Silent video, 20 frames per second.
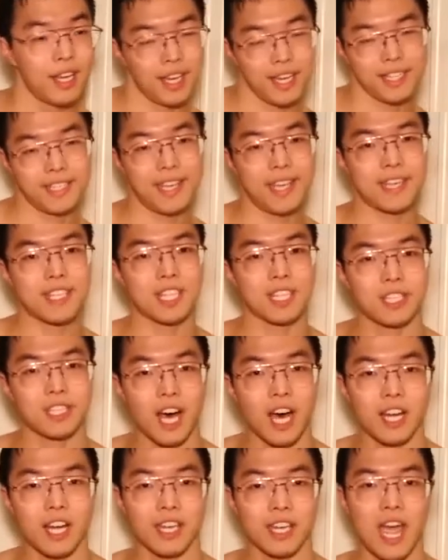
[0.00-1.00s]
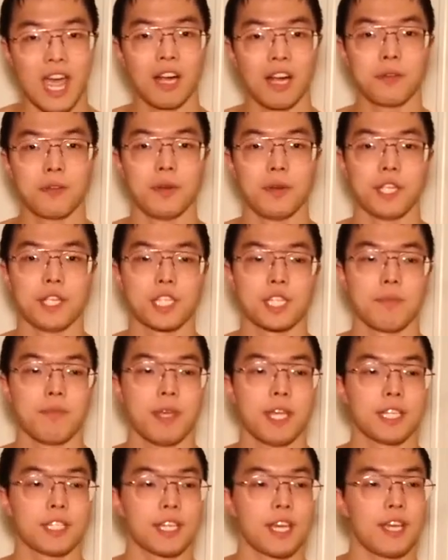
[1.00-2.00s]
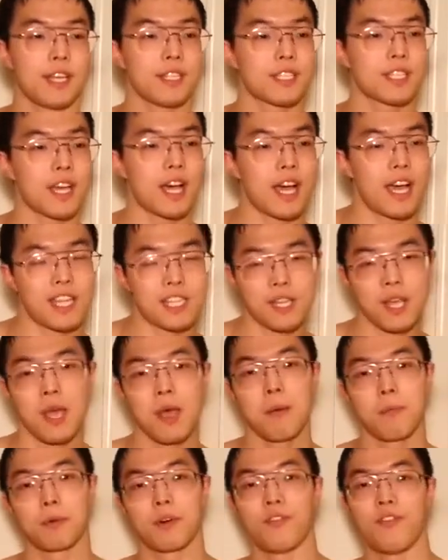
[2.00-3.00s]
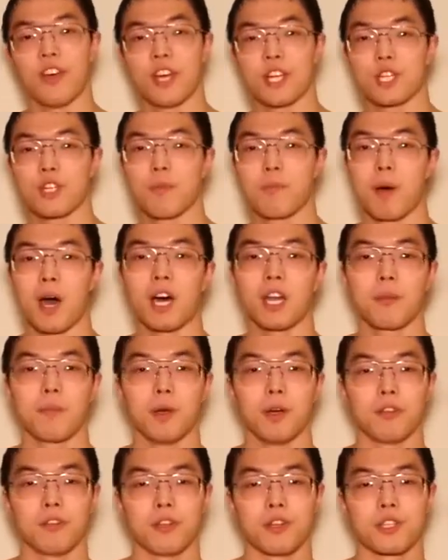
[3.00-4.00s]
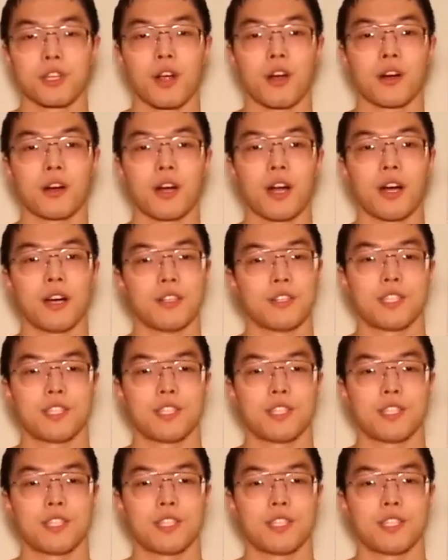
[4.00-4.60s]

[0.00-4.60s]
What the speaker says: It takes a lot of calories to maintain size. Professional bodybuilders are on